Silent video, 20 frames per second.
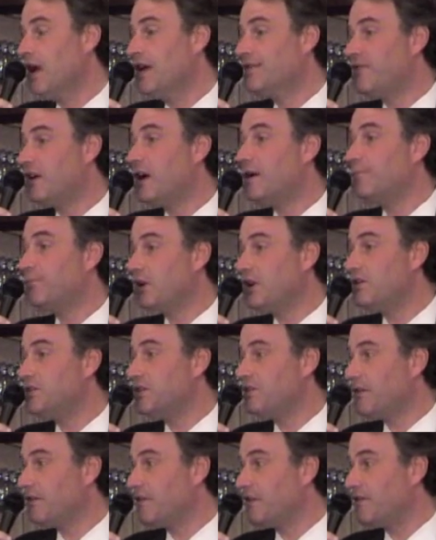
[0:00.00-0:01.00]
and very
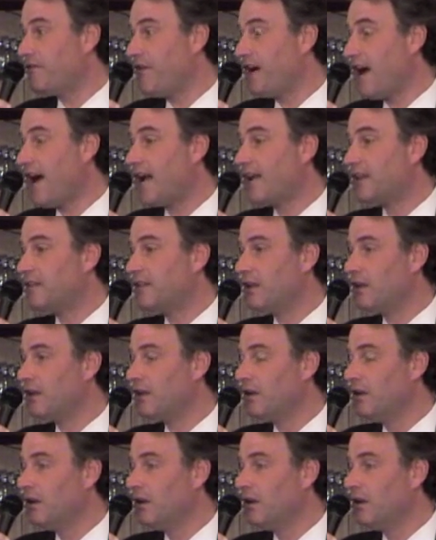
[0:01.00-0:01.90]
appreciative of the fact that